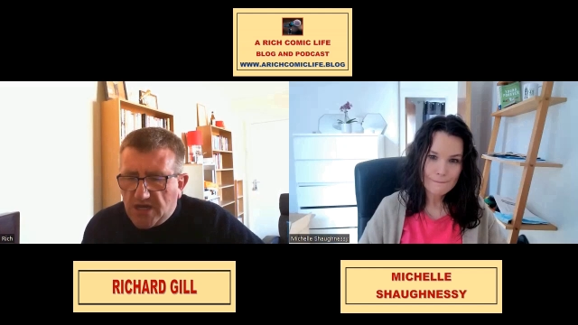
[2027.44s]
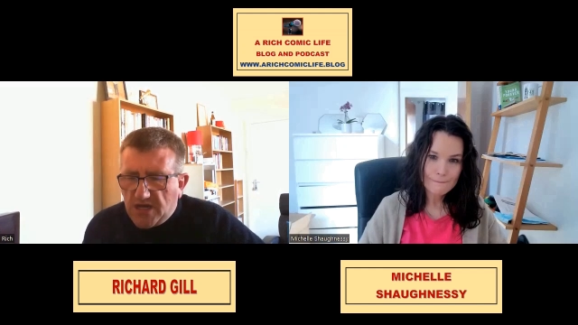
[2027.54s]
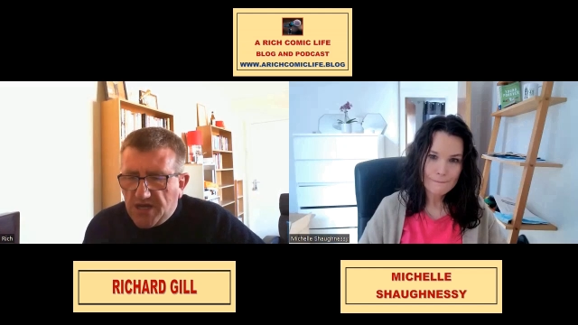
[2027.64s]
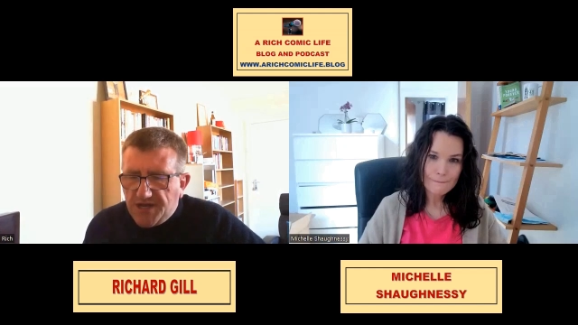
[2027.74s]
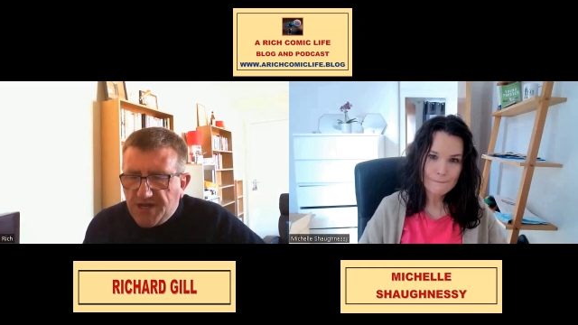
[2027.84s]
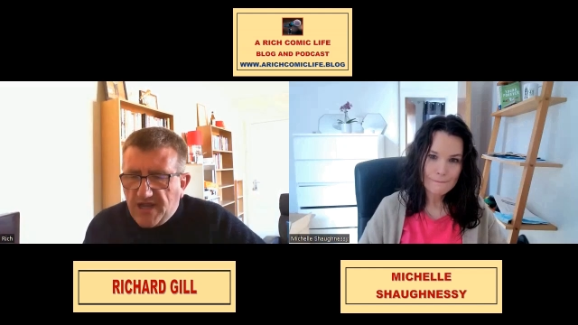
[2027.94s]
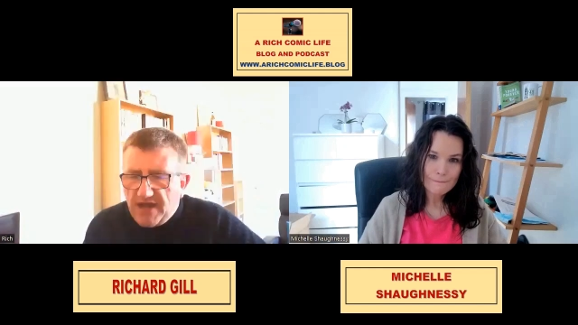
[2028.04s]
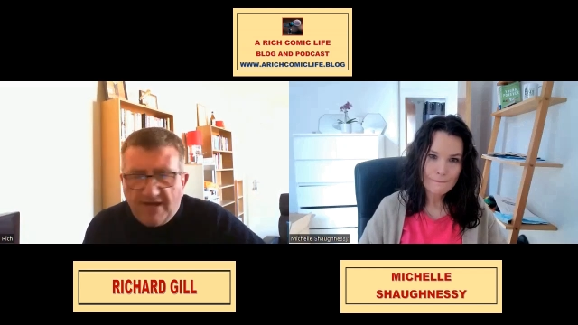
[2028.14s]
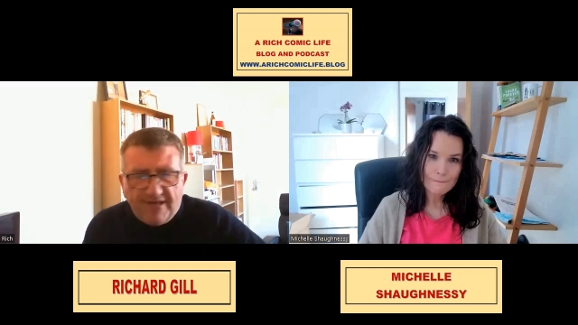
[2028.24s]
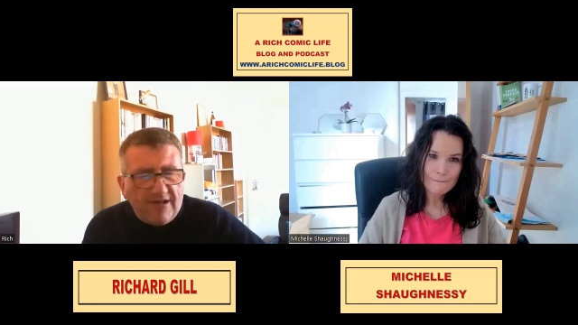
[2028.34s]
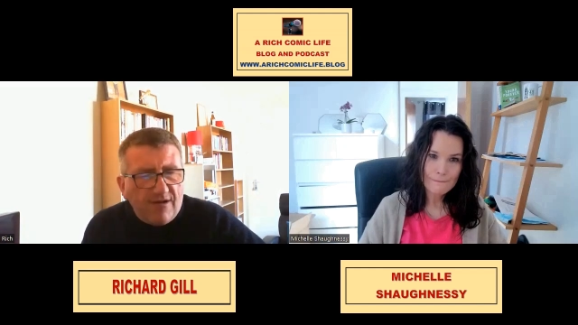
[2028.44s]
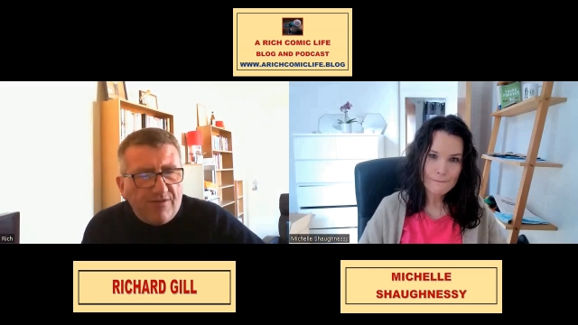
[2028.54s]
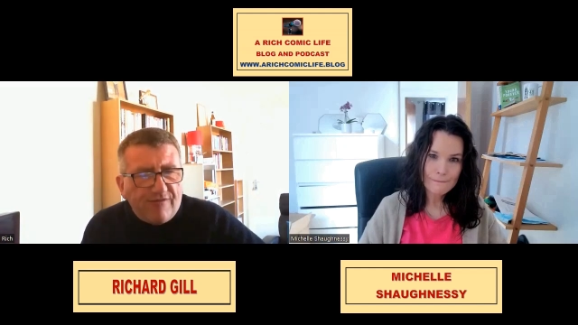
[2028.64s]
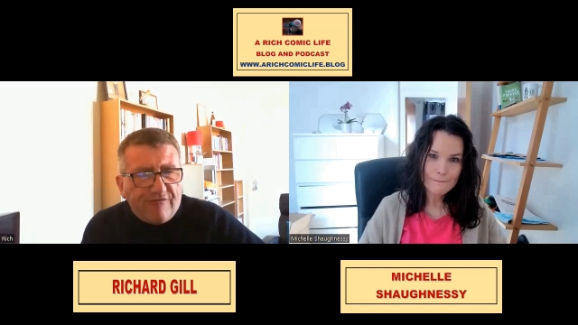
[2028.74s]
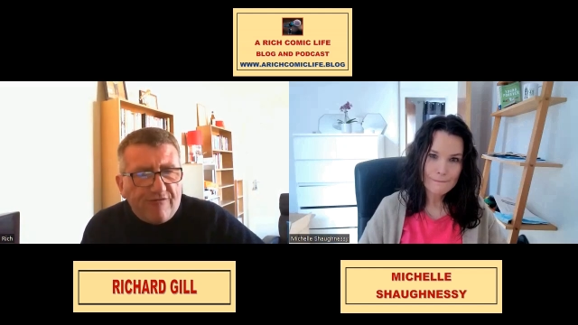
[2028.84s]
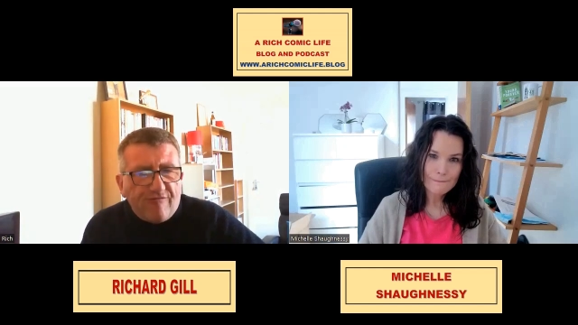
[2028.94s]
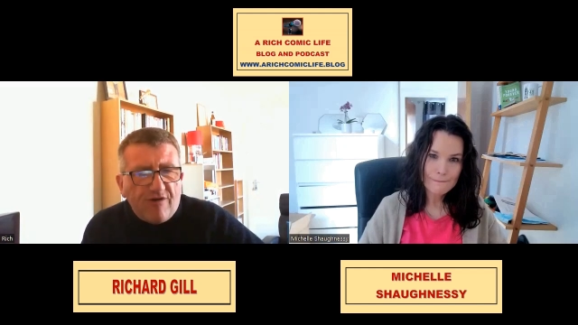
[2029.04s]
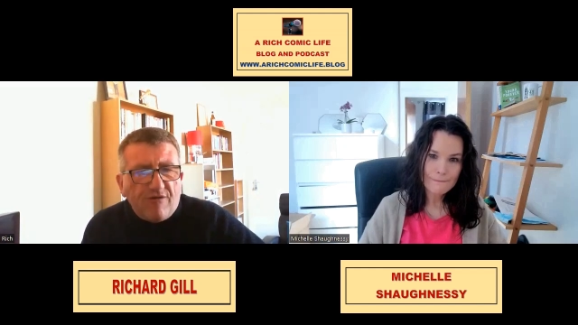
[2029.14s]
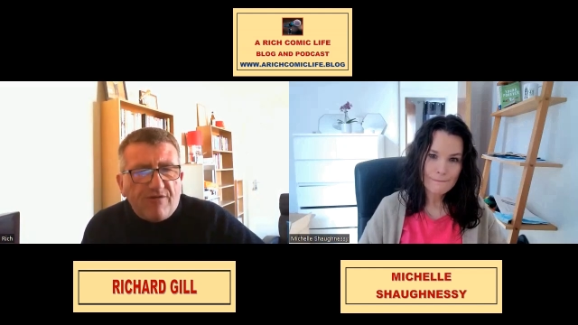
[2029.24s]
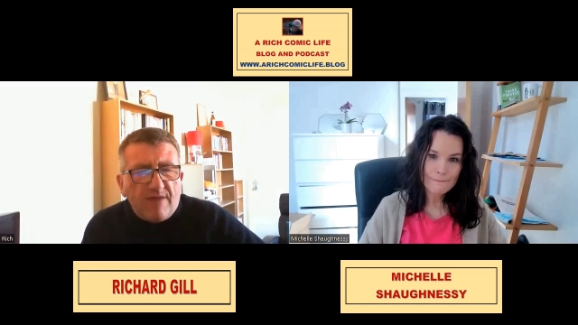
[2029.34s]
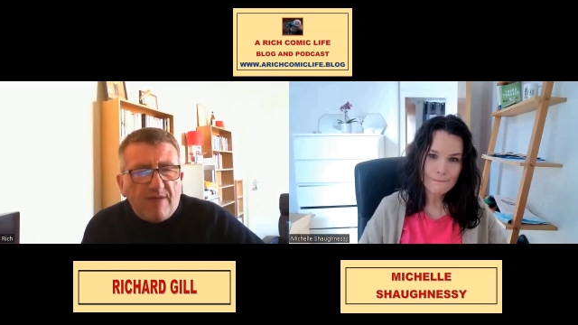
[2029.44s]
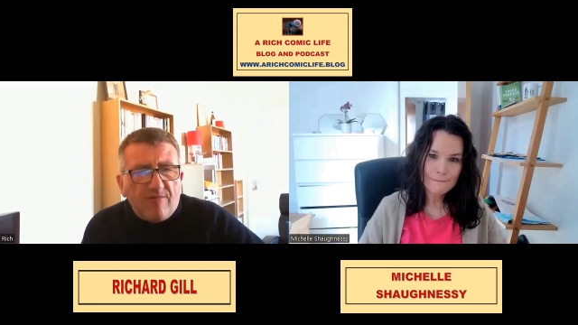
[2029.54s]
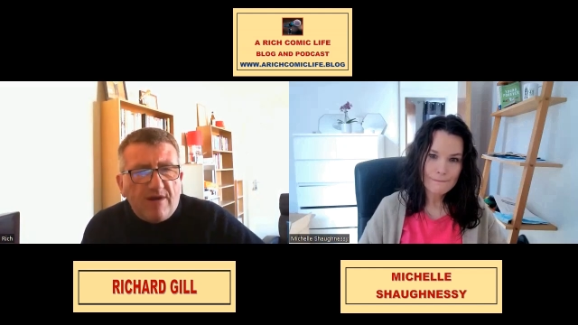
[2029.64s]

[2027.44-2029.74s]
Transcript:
Speaker 1: And uh, I sit on the front row there.